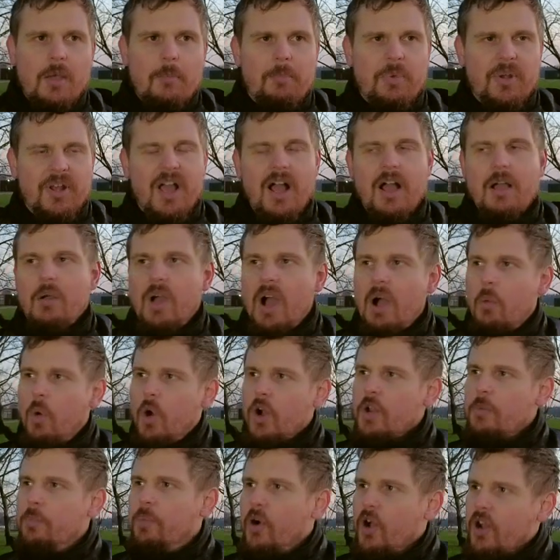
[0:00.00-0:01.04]
But I, I
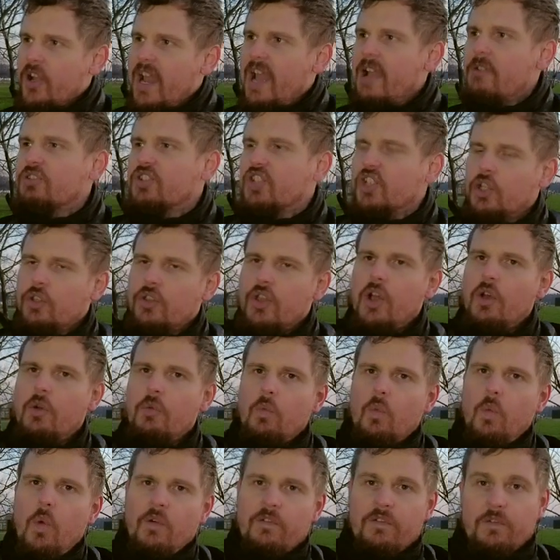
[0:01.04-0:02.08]
want to point out to you
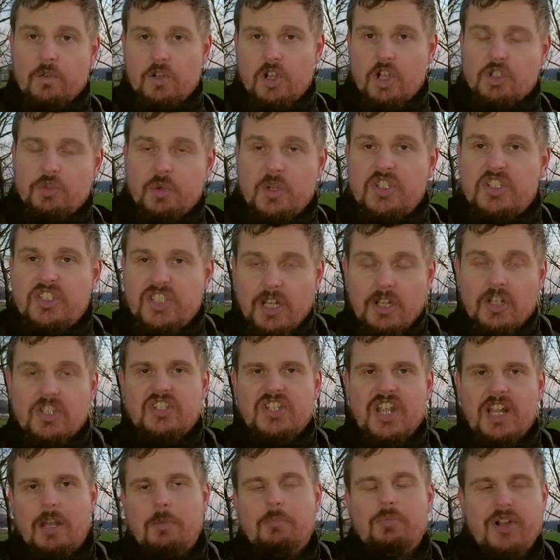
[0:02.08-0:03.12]
that, because we're still
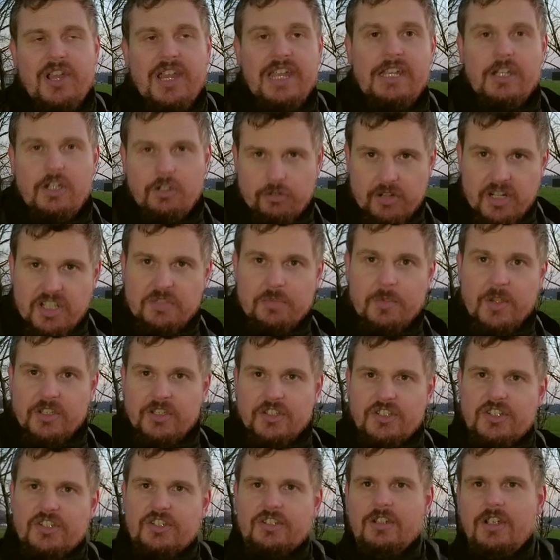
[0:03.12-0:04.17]
celebrating
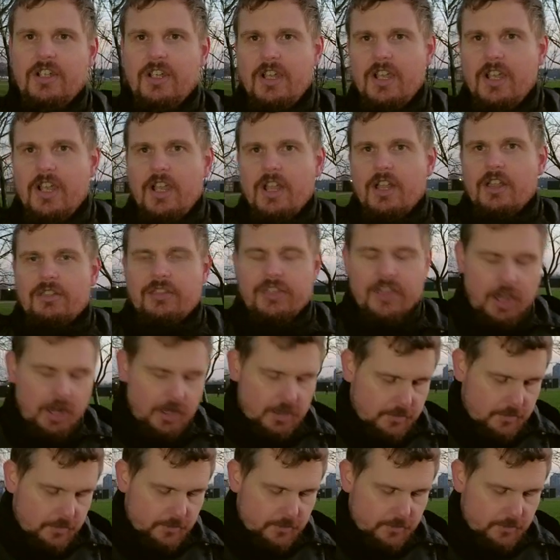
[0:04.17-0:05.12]
Christmas, that